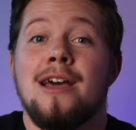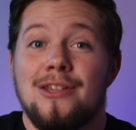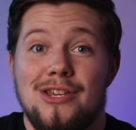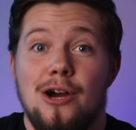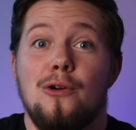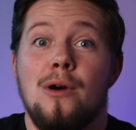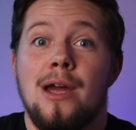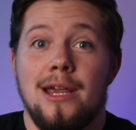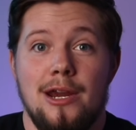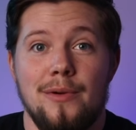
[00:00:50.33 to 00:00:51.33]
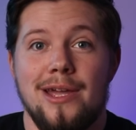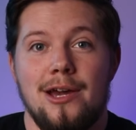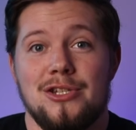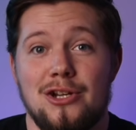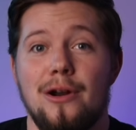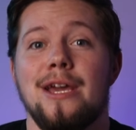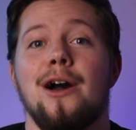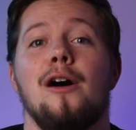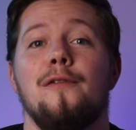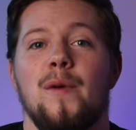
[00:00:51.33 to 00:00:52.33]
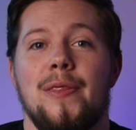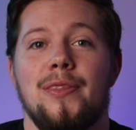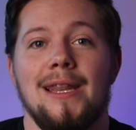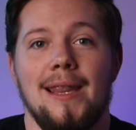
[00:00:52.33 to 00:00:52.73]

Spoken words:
So here we go, starting off with the